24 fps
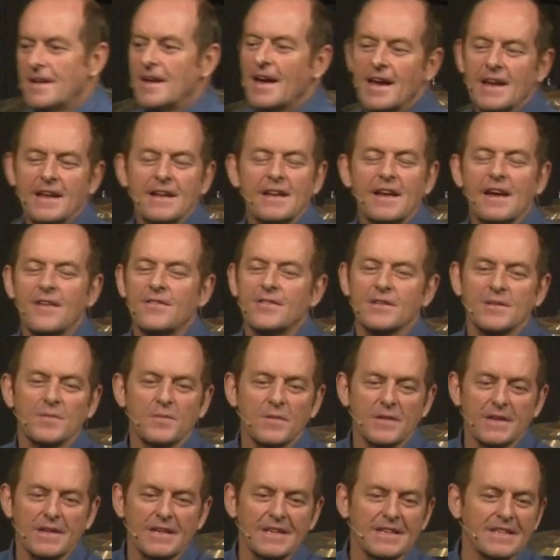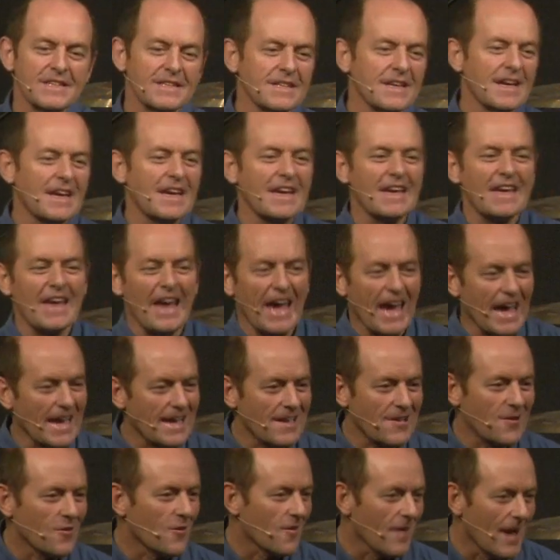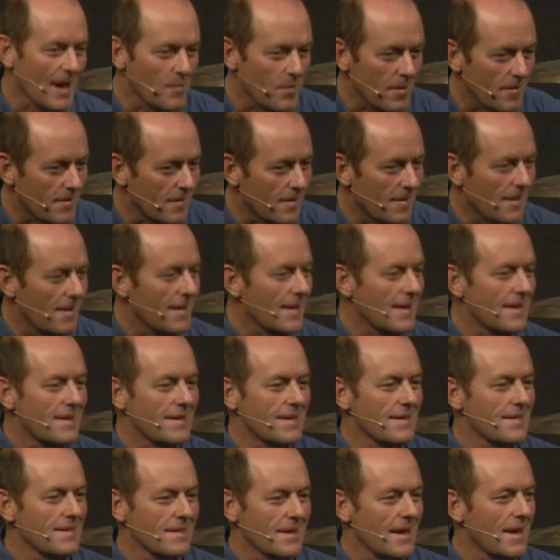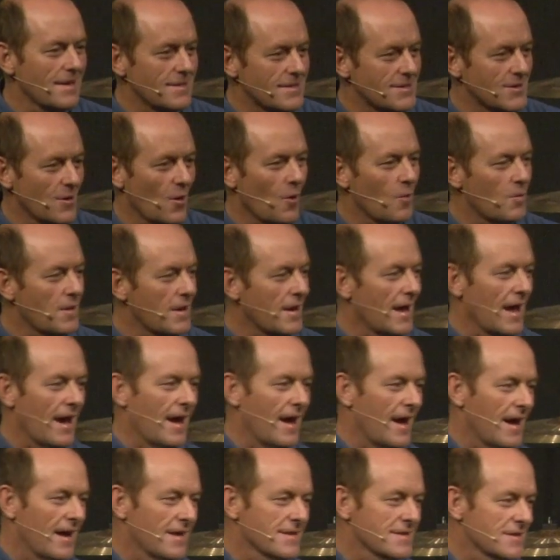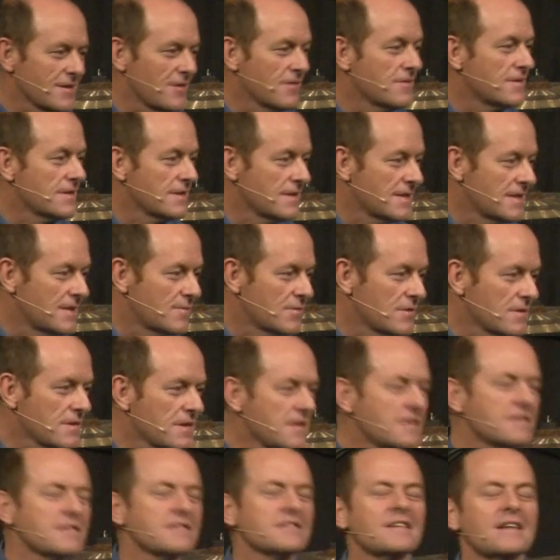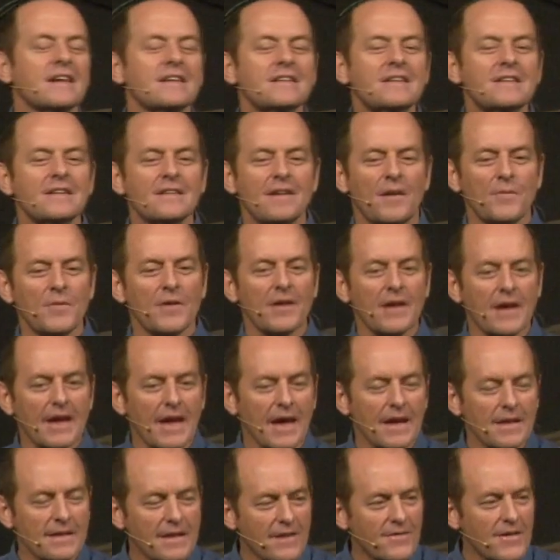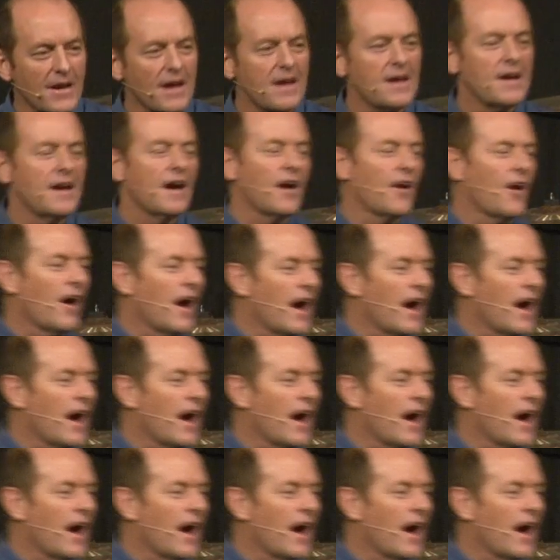And inevitably, it's the cat crap. I get that job in our household deliberately because I'm not a cat lover and I